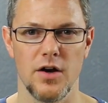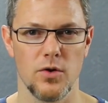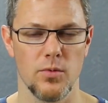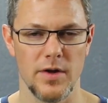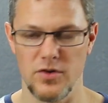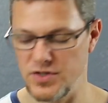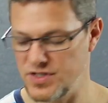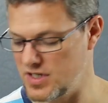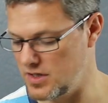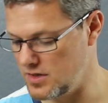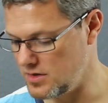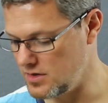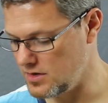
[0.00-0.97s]
or whether it's
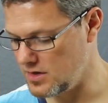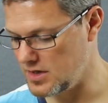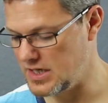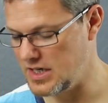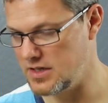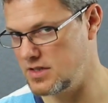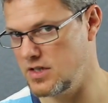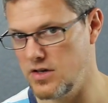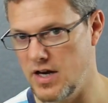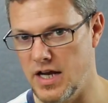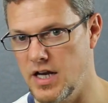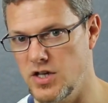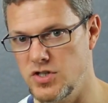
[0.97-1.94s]
going to get its
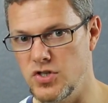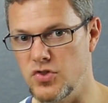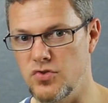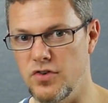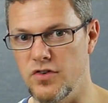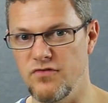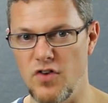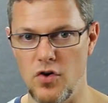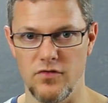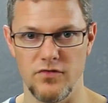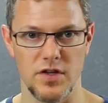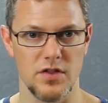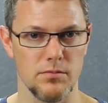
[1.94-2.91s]
internet connection through your
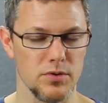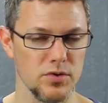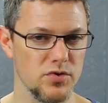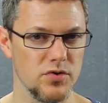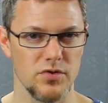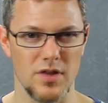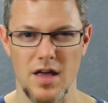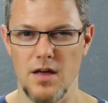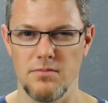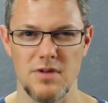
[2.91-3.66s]
phone via the Bluetooth.